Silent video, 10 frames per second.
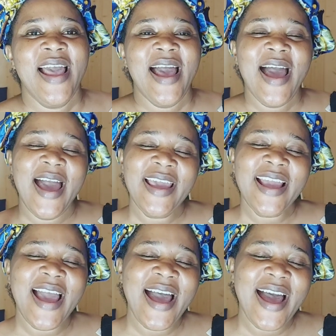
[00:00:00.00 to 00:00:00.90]
Hi
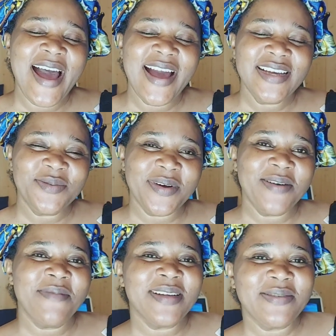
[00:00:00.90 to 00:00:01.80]
guys,
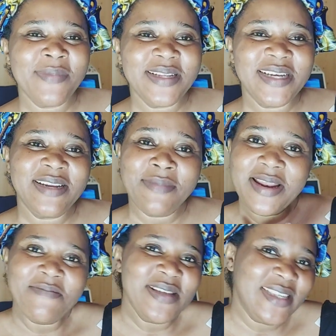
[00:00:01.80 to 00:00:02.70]
welcome back to my channel. My
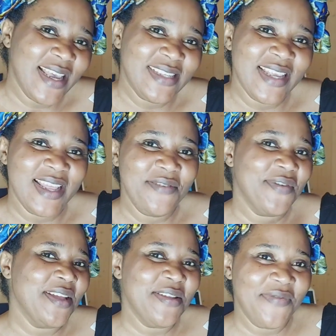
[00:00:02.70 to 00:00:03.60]
name is Essay, and if
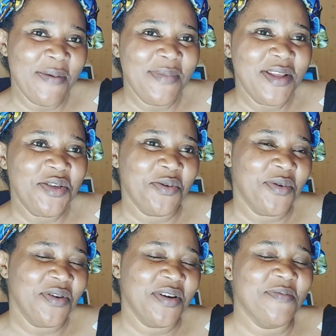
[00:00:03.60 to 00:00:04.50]
you're in the family, you're
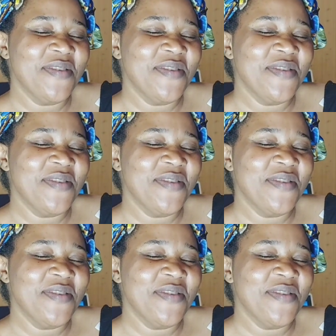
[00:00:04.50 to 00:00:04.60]
welcome.